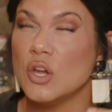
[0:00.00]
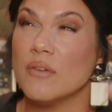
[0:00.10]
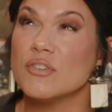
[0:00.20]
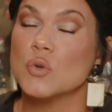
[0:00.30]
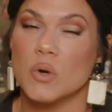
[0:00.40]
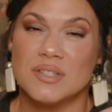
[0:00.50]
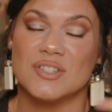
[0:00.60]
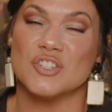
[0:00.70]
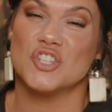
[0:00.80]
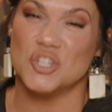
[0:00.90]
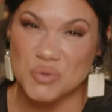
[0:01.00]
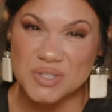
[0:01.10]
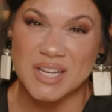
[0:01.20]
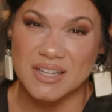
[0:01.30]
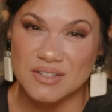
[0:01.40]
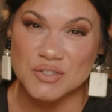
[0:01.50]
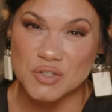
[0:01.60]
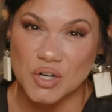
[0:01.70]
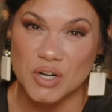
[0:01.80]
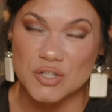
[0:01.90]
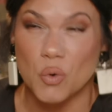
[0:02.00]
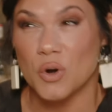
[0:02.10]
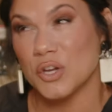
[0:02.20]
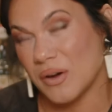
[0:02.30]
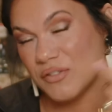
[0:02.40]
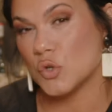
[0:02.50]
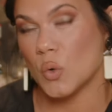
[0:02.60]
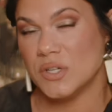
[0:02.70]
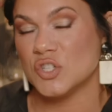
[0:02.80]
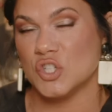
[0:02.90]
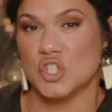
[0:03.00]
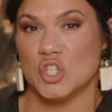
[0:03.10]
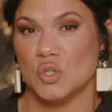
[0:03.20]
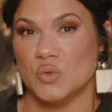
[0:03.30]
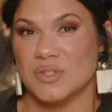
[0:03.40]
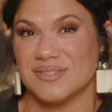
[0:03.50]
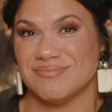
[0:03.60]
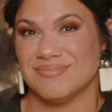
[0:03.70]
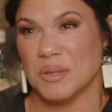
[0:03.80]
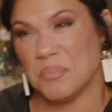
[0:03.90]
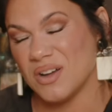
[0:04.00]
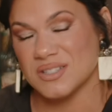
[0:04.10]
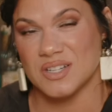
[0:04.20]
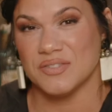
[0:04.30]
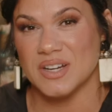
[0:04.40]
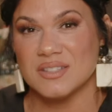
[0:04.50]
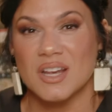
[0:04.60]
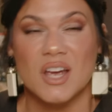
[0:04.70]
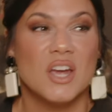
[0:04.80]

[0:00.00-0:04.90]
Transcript: You have a choice to choose getting discouraged, or you have a choice to choose the positiveness.